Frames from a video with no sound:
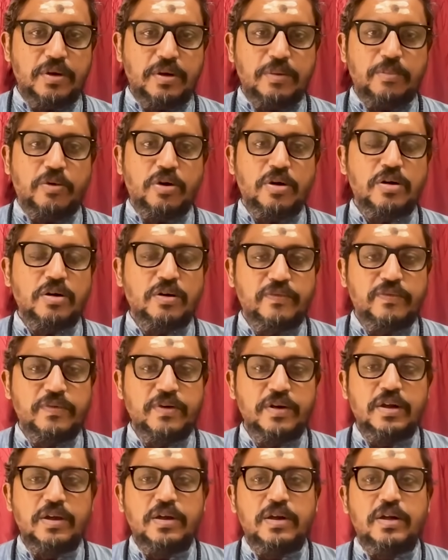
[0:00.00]
bottle of
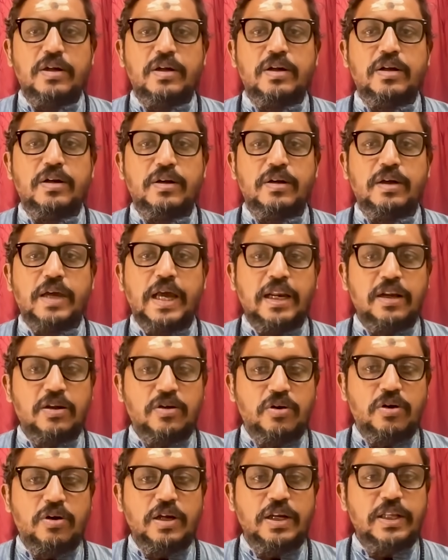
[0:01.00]

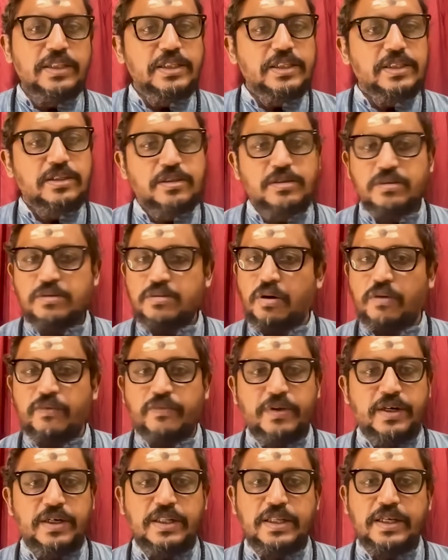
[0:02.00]
alcohol and just
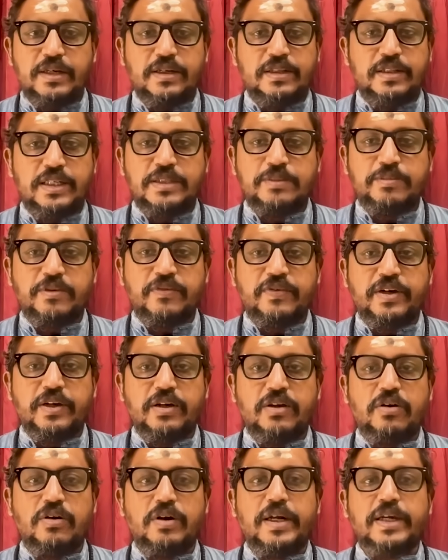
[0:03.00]
offer it there. That's
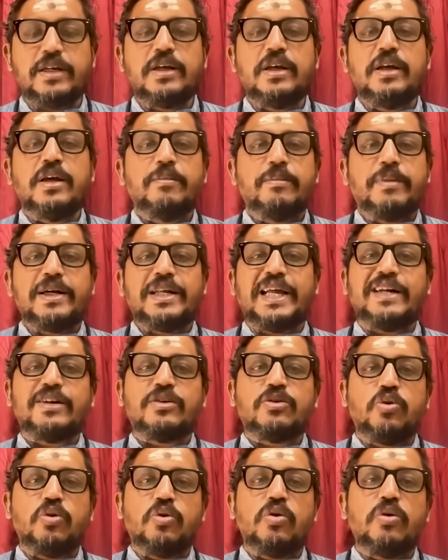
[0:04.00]
perfectly all right. But at
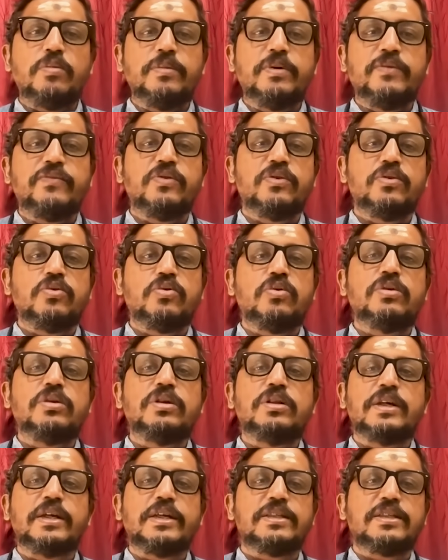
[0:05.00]
home, if you
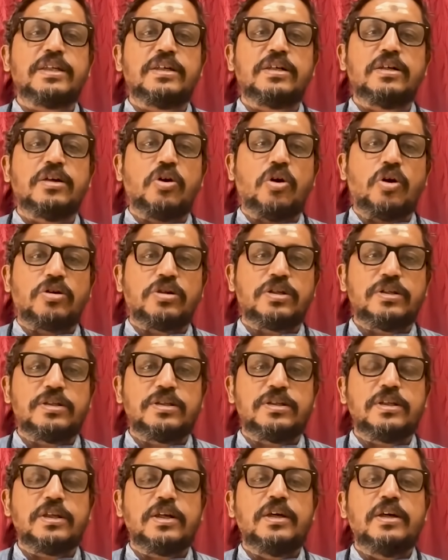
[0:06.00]
do, there are certain
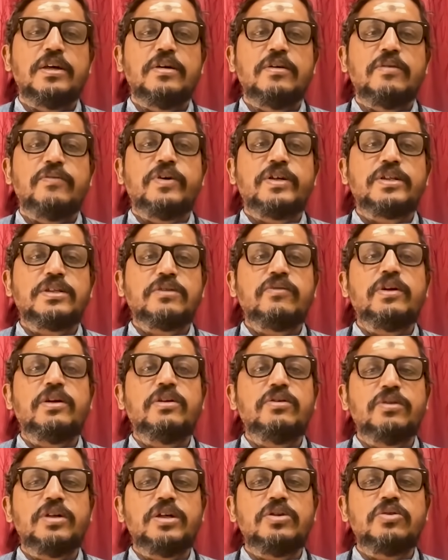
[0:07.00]
cautions. First of all,
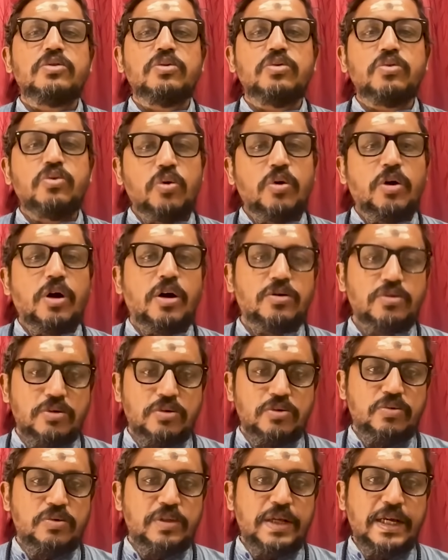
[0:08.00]
you need to know how to
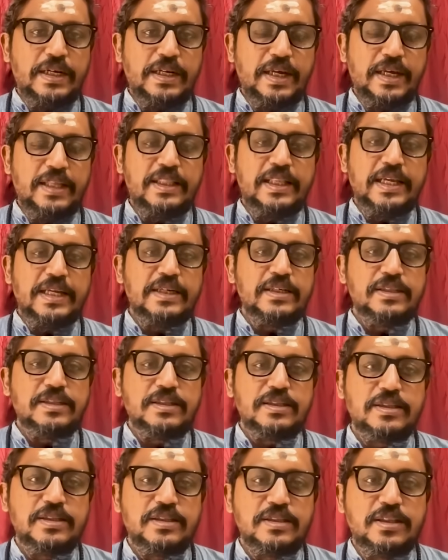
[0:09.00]
do that, and that
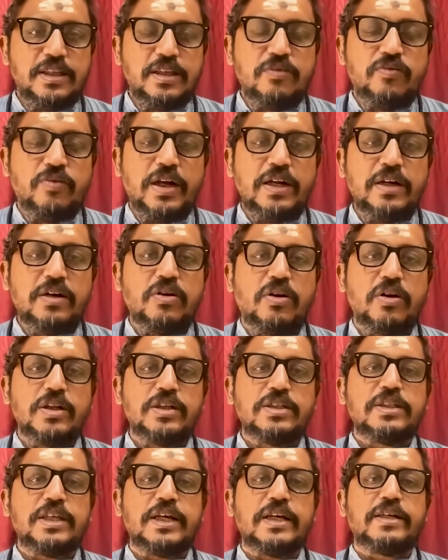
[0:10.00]
is the one
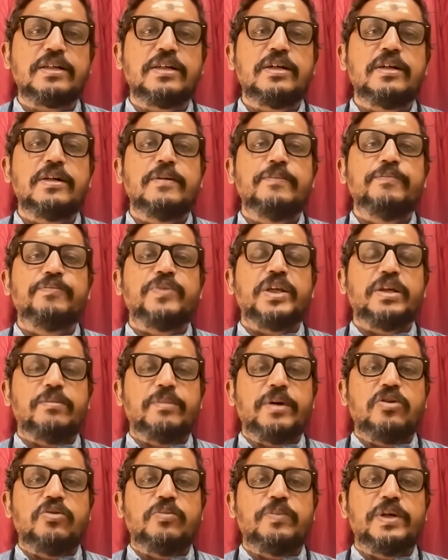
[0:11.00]
knowledge that, in
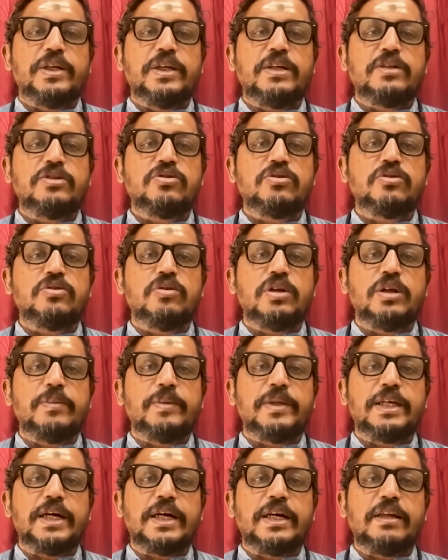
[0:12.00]
my opinion, should only
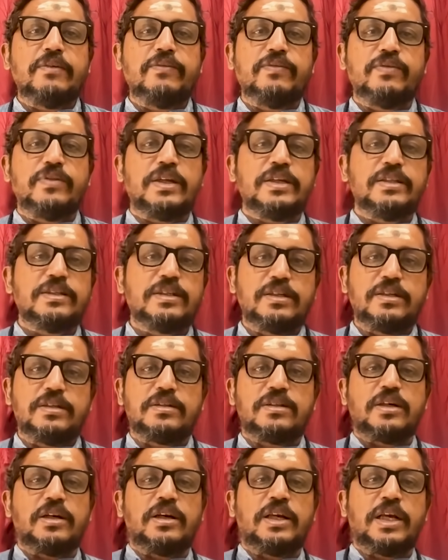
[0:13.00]
be done if there is a
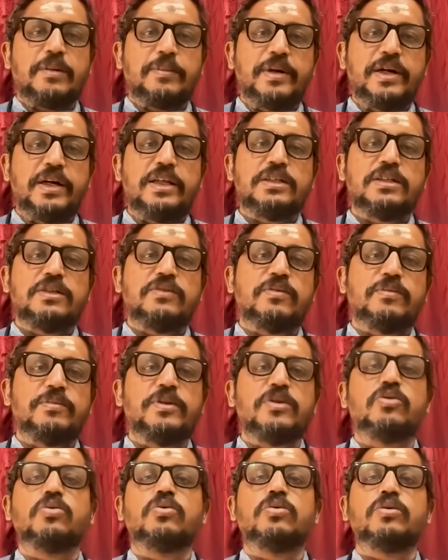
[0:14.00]
recommendation from
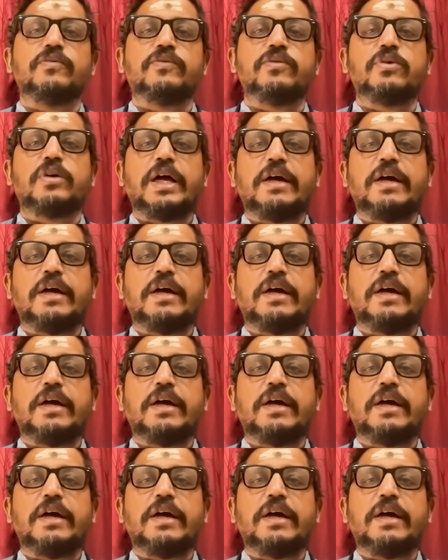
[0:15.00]
the Guru. If